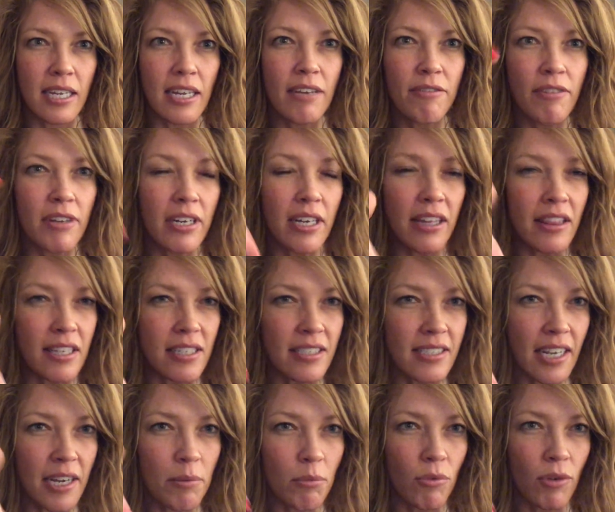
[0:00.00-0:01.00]
Even at the
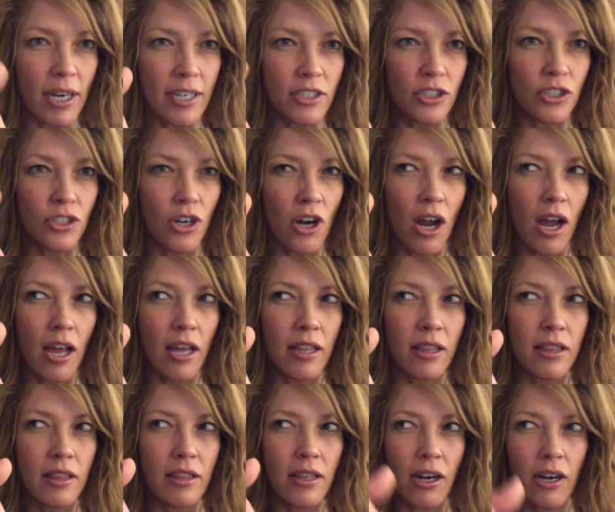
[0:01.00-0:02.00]
same restaurant,
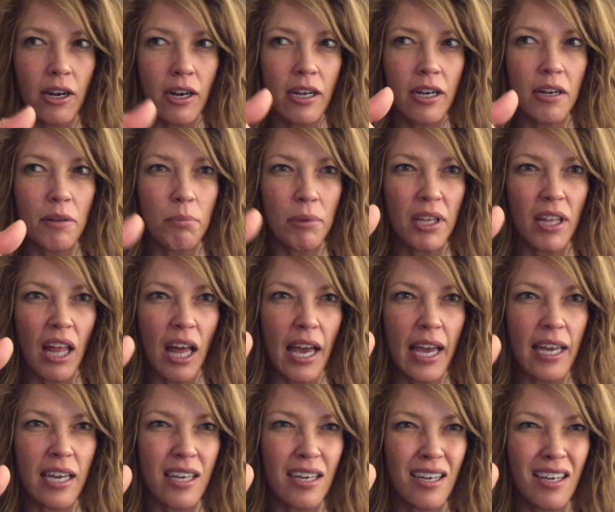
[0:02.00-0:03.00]
they're going to be
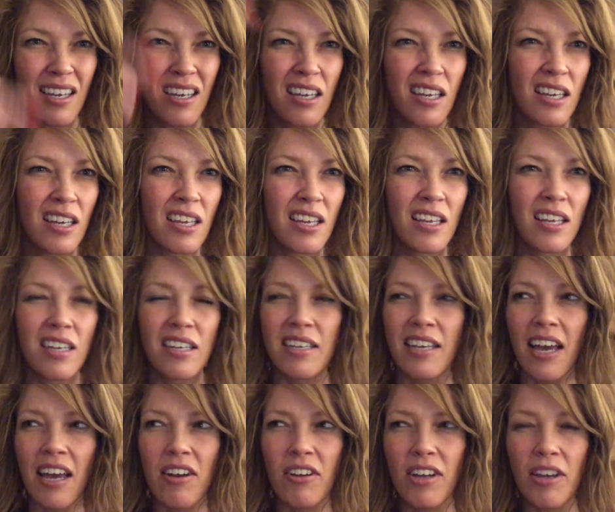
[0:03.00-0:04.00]
like,
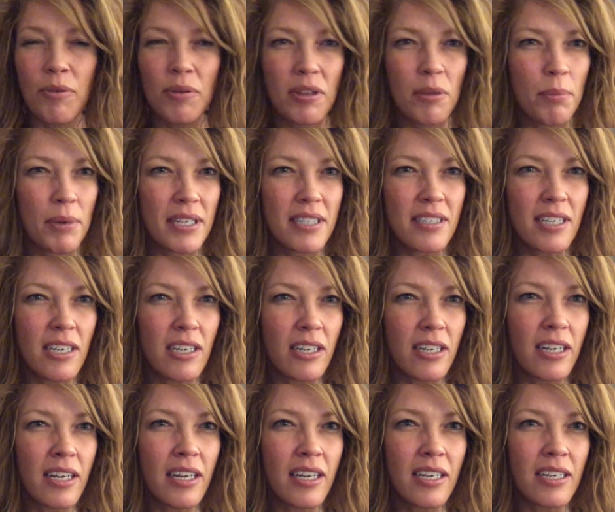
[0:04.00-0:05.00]
yeah, I don't get what the big deal
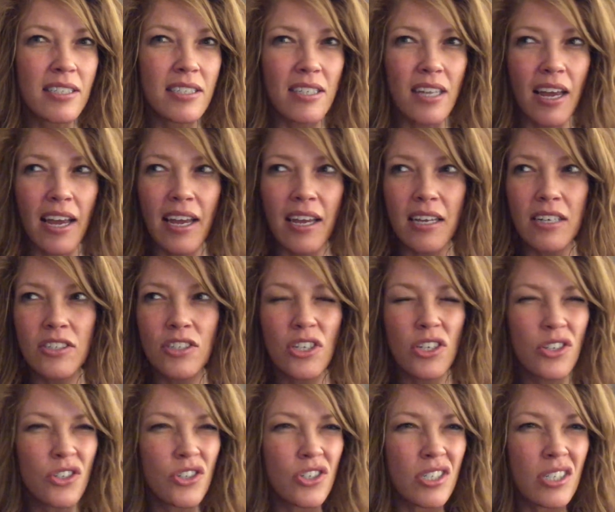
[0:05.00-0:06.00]
is. Like, do
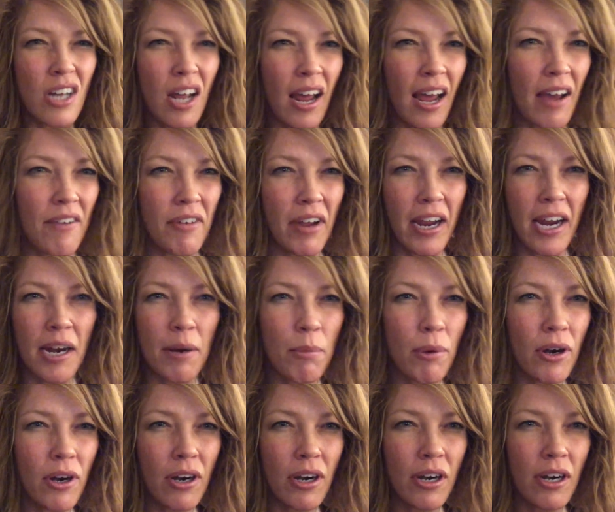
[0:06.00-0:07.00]
you just not have a
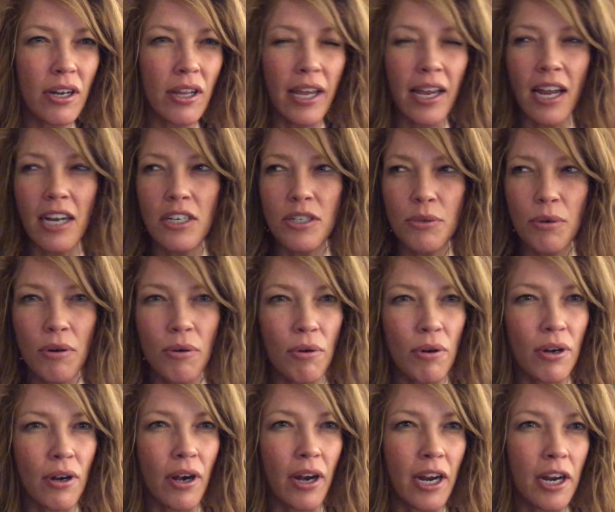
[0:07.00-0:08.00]
hamburger? Like, I just want to
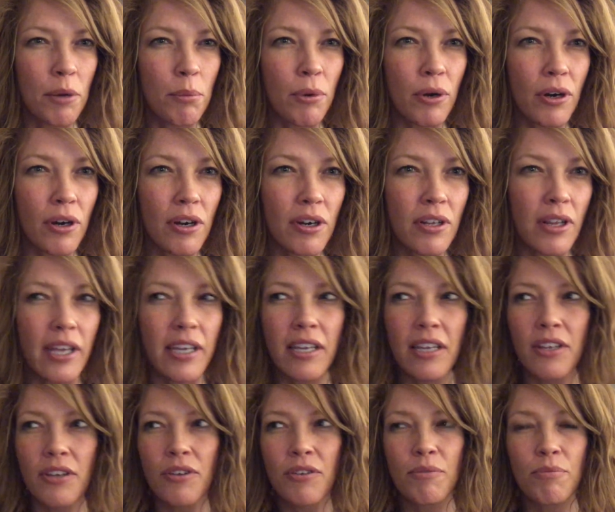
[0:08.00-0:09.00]
order a hamburger. Like,
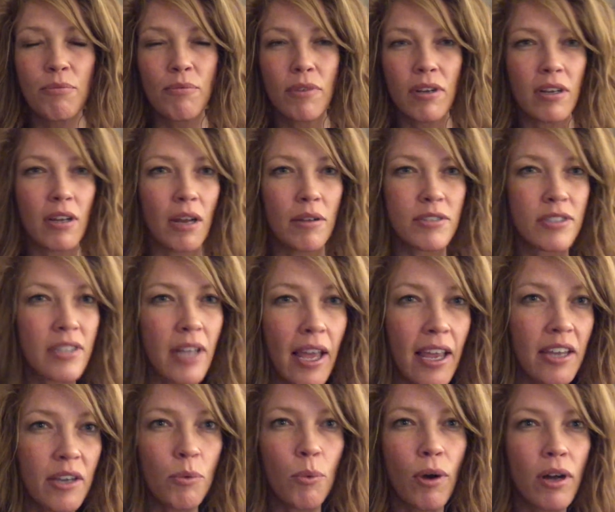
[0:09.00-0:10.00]
can you, yeah, uh, a
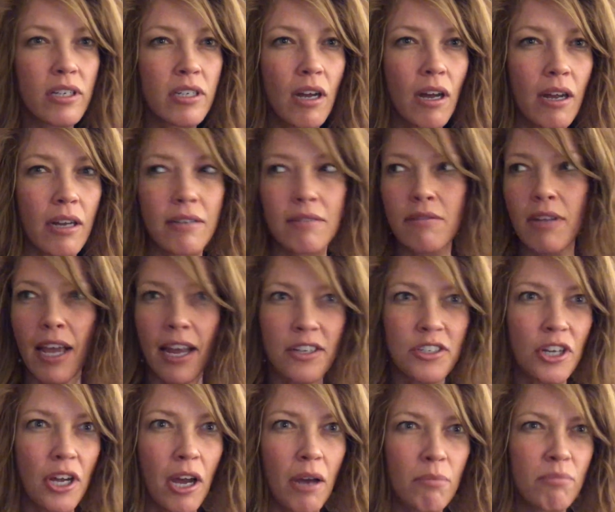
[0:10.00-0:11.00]
steak, well done,
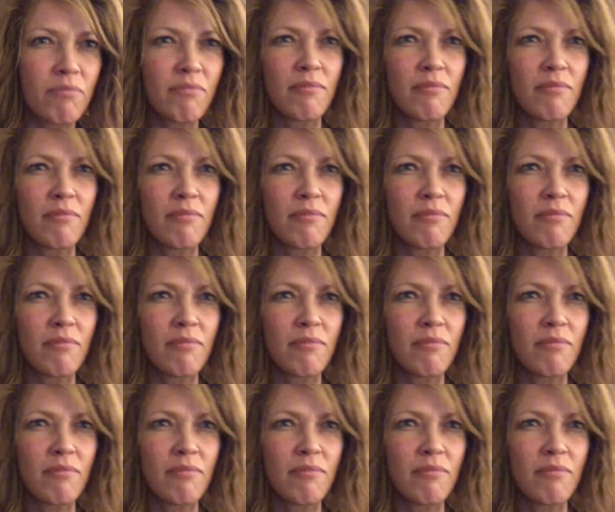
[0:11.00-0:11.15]
ketchup.